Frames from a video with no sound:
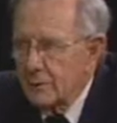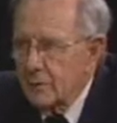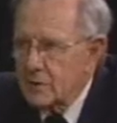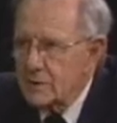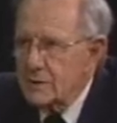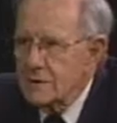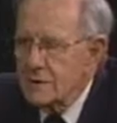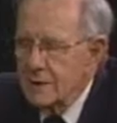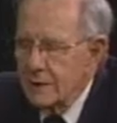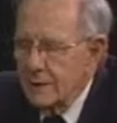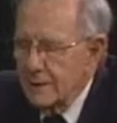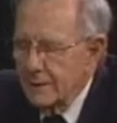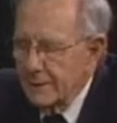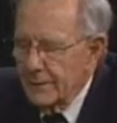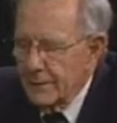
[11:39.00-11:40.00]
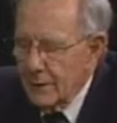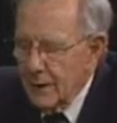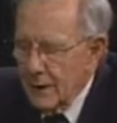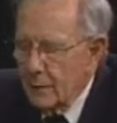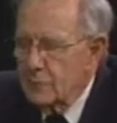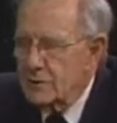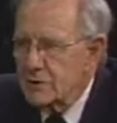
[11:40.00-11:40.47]
I first, uh,
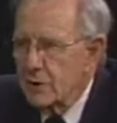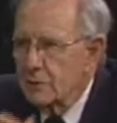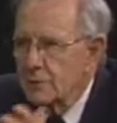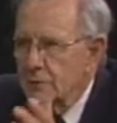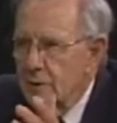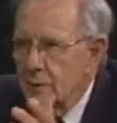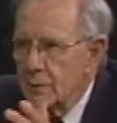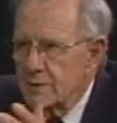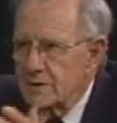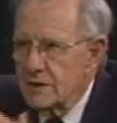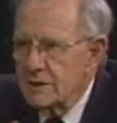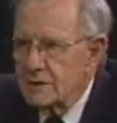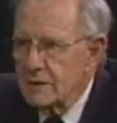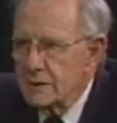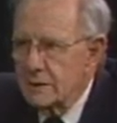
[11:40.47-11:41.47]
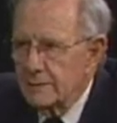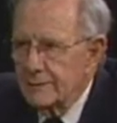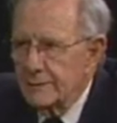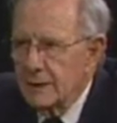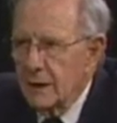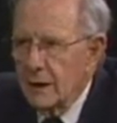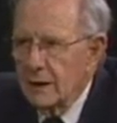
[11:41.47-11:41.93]
I was offered a position
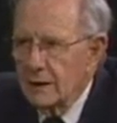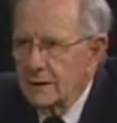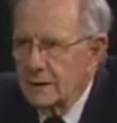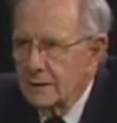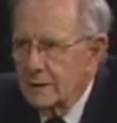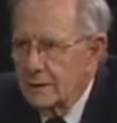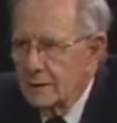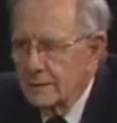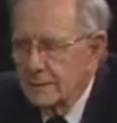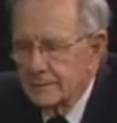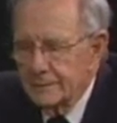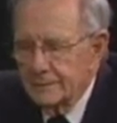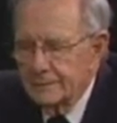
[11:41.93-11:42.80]
at uh,